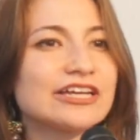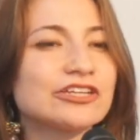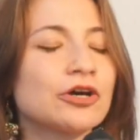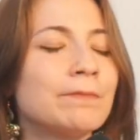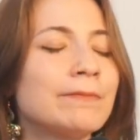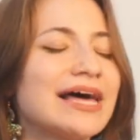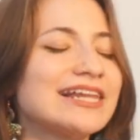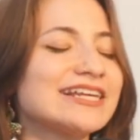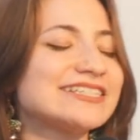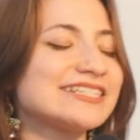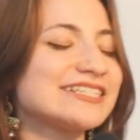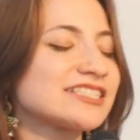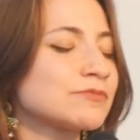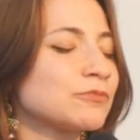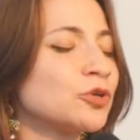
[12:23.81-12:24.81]
Your
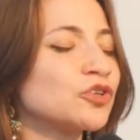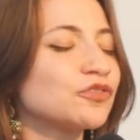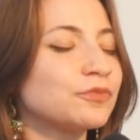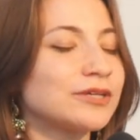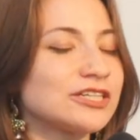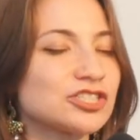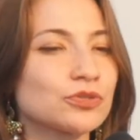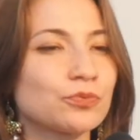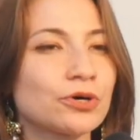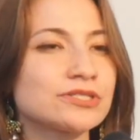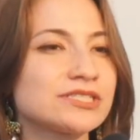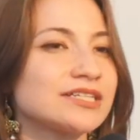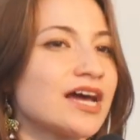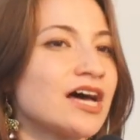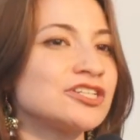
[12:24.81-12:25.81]
melodies move me
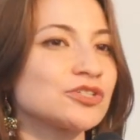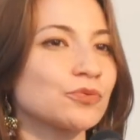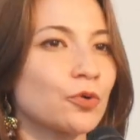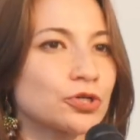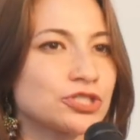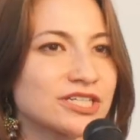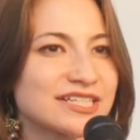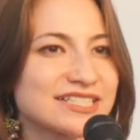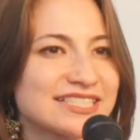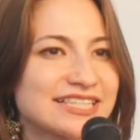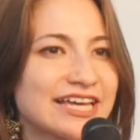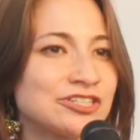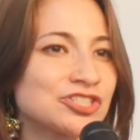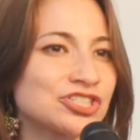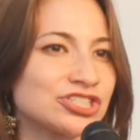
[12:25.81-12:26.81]
towards an underwater
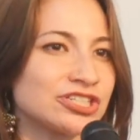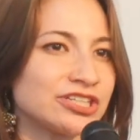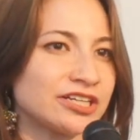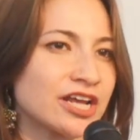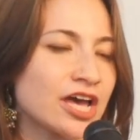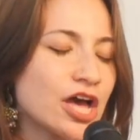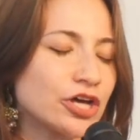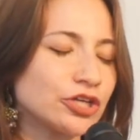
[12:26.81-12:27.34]
ascension.